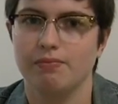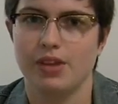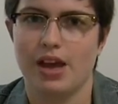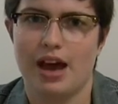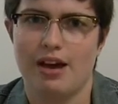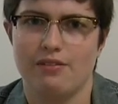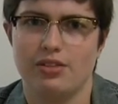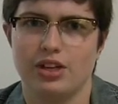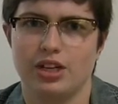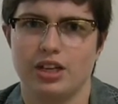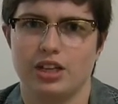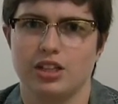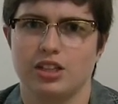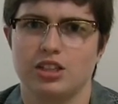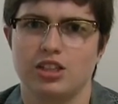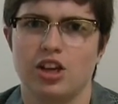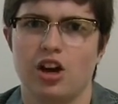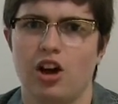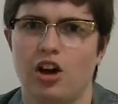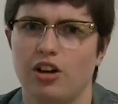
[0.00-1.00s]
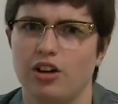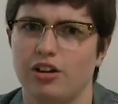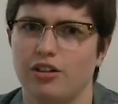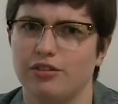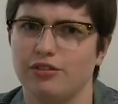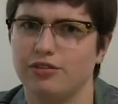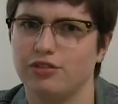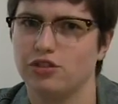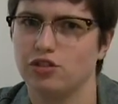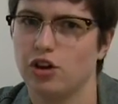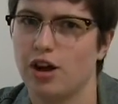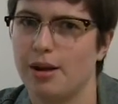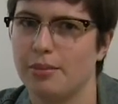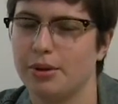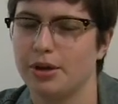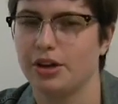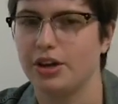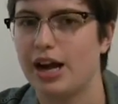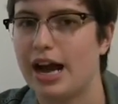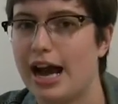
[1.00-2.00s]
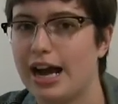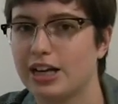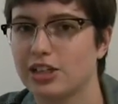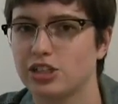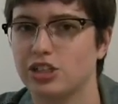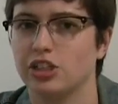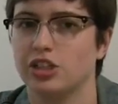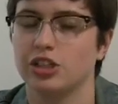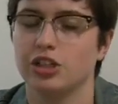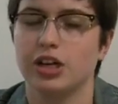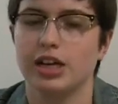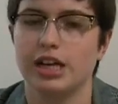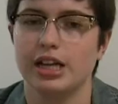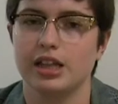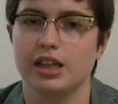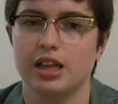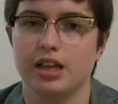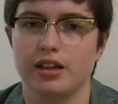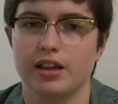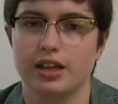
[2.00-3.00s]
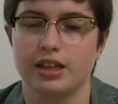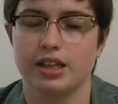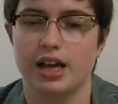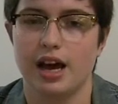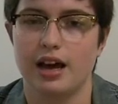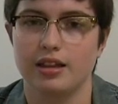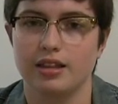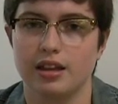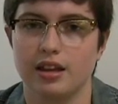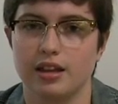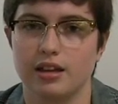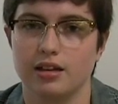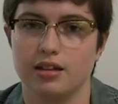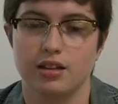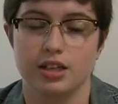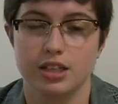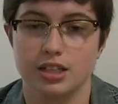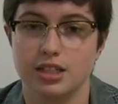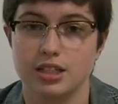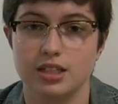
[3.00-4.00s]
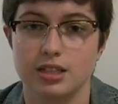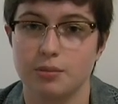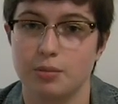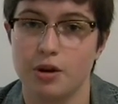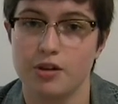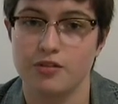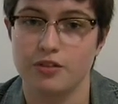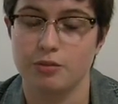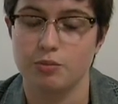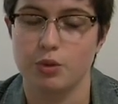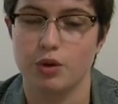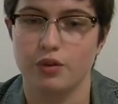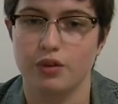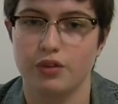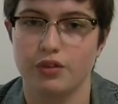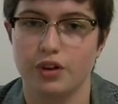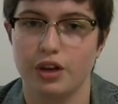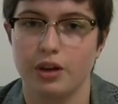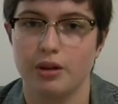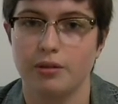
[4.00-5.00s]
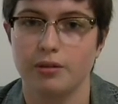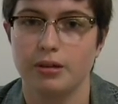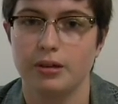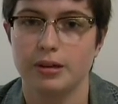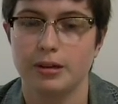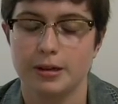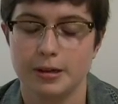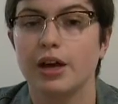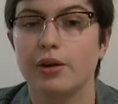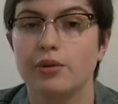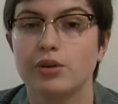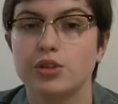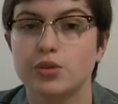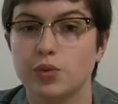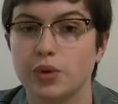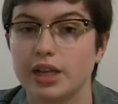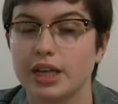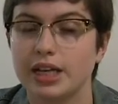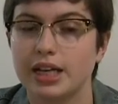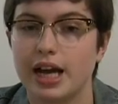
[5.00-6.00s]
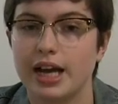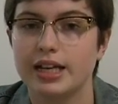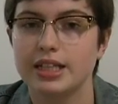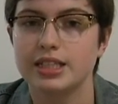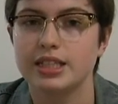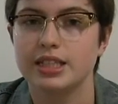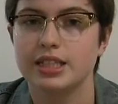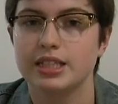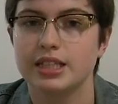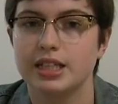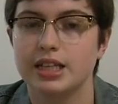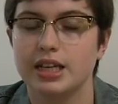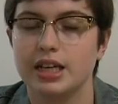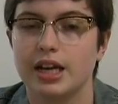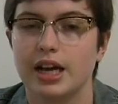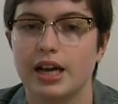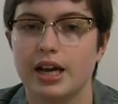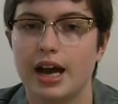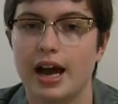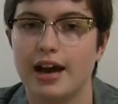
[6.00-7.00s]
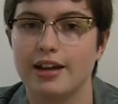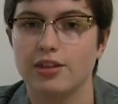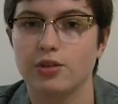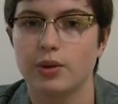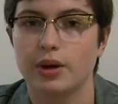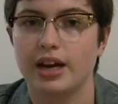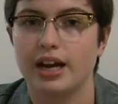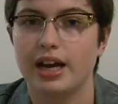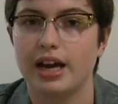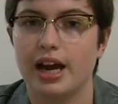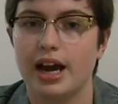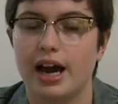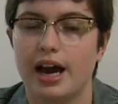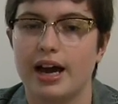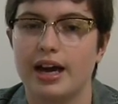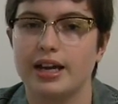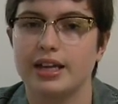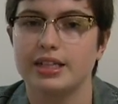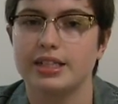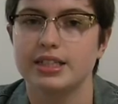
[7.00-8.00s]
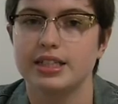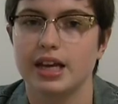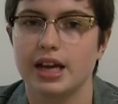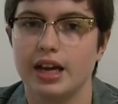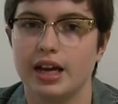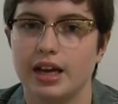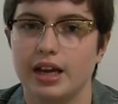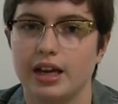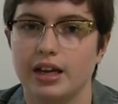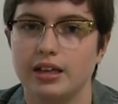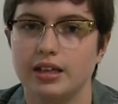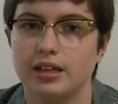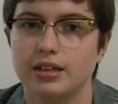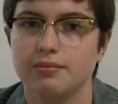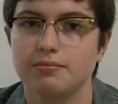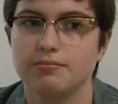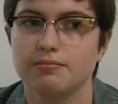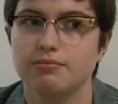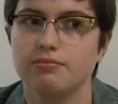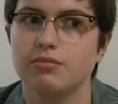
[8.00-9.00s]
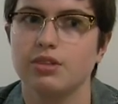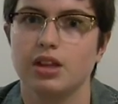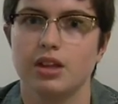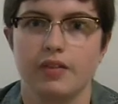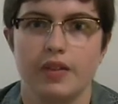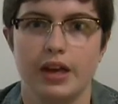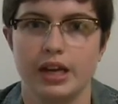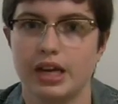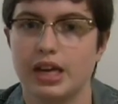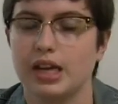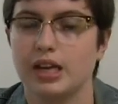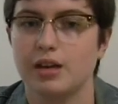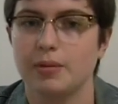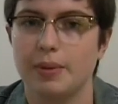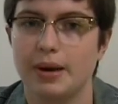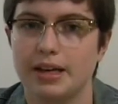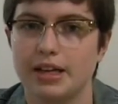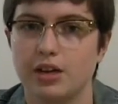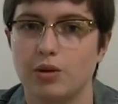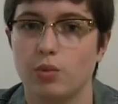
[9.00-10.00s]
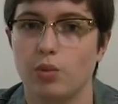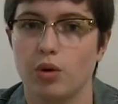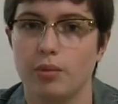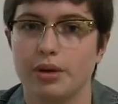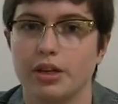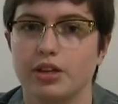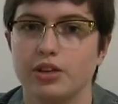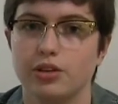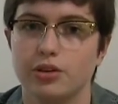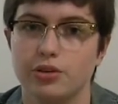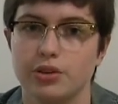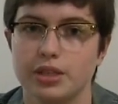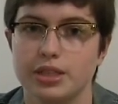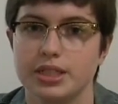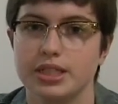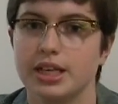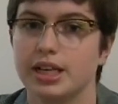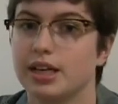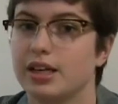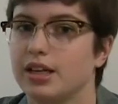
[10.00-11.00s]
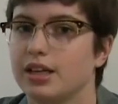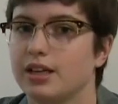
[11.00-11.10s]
having a ton of drama or action or anything like that, then this is the perfect movie for you. It was really nice to see Anne Hathaway as a like independent woman who is